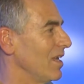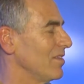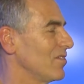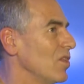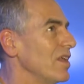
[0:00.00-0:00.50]

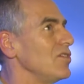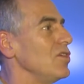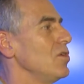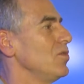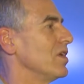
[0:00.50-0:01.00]
And so let's
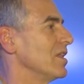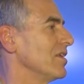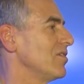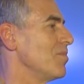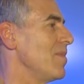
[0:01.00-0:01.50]
use it.
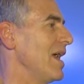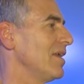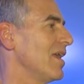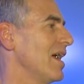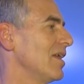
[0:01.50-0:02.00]
Let's
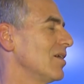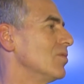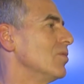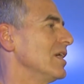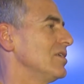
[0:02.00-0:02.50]
make that a
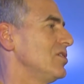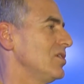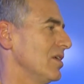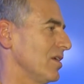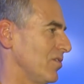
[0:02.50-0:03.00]

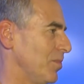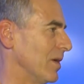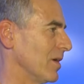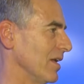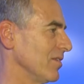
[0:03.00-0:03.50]
rich
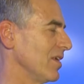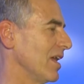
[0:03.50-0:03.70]
experience.